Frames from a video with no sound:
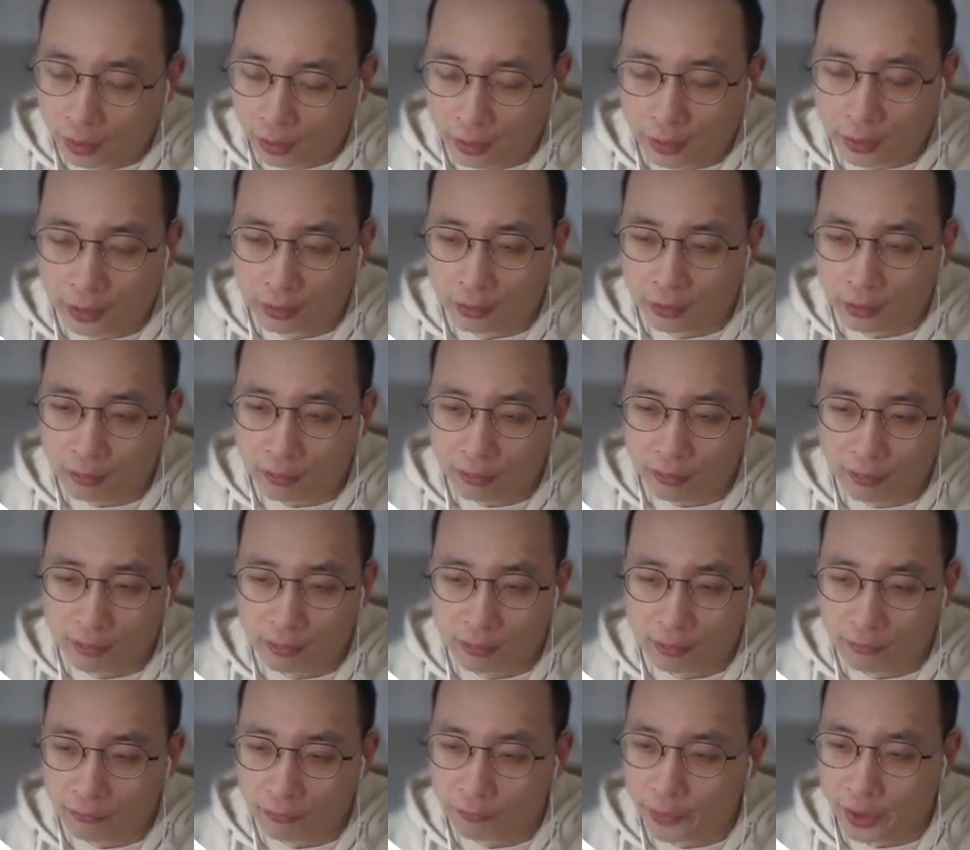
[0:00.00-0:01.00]
And
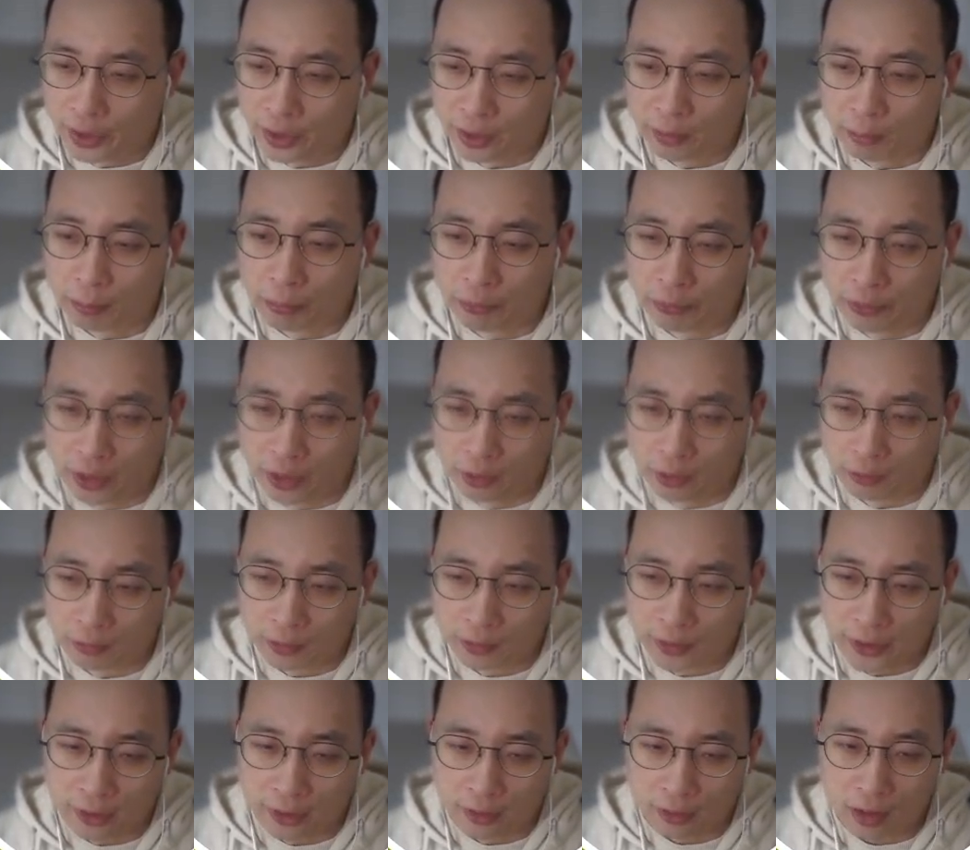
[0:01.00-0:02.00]
also, we
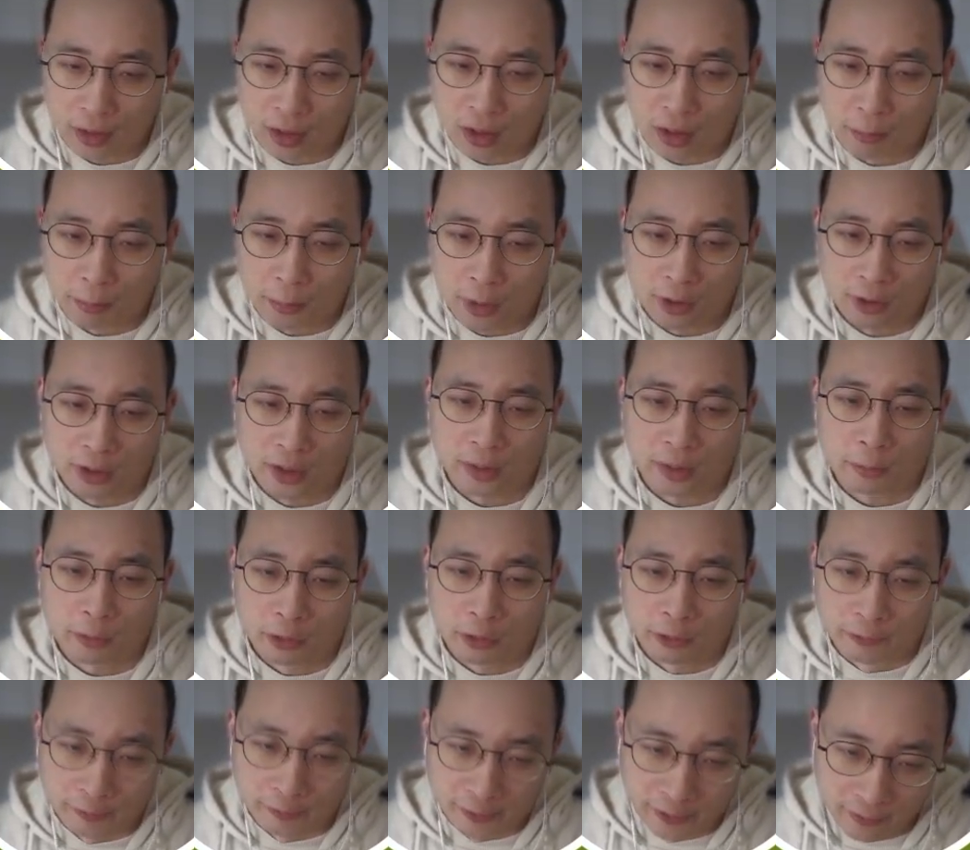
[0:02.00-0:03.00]
preloaded common
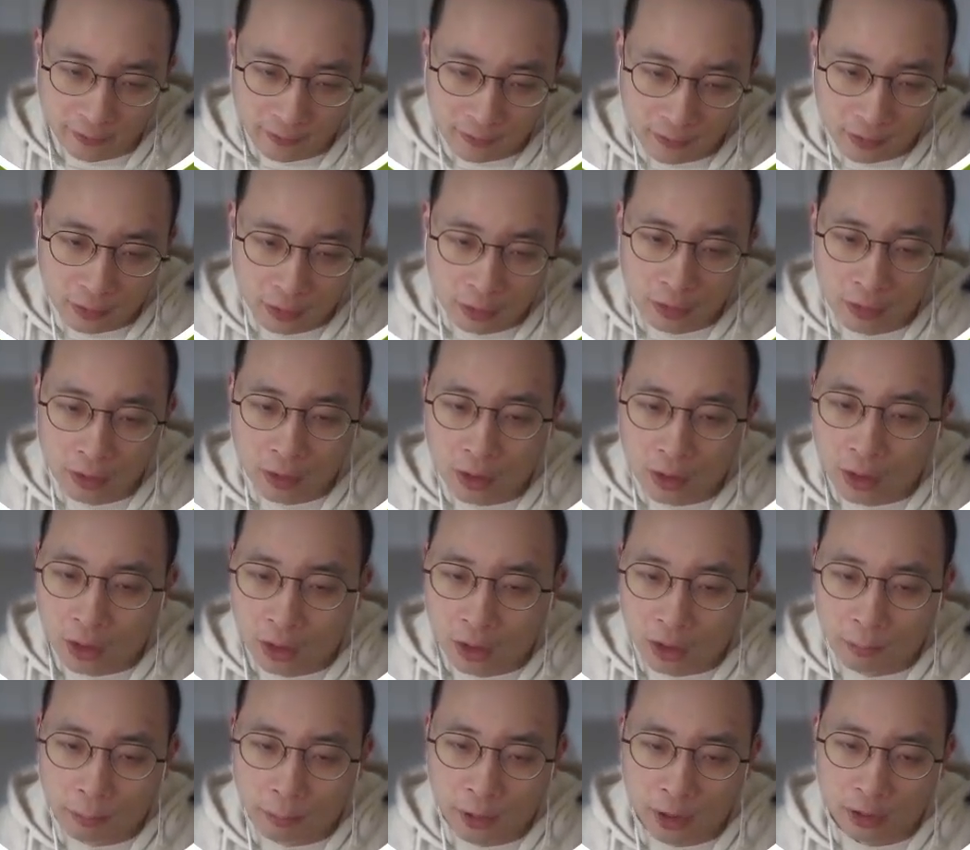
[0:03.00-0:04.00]
libraries
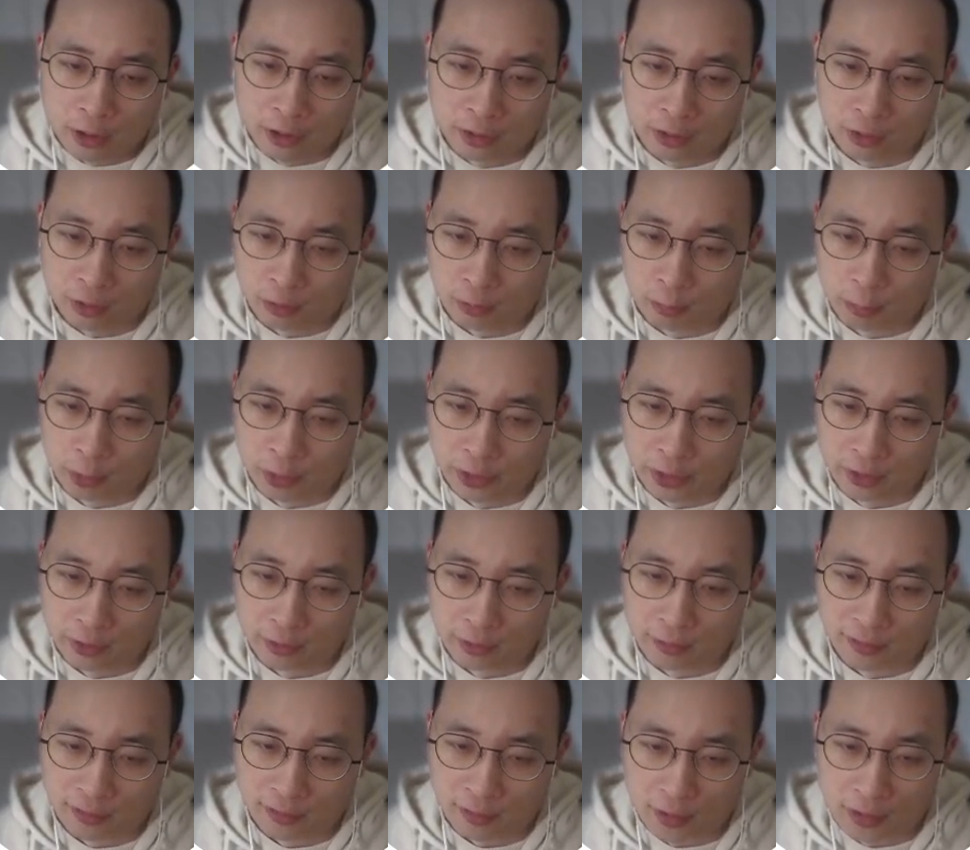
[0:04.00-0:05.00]
upon interpreter
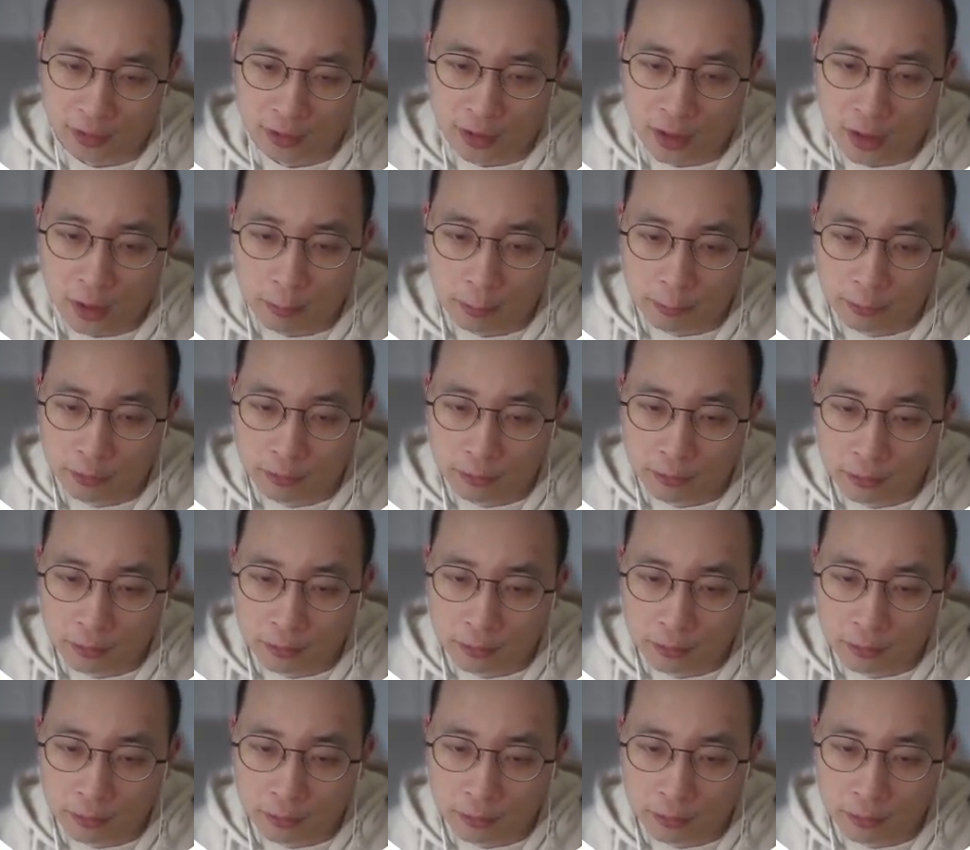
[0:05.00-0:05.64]
startup,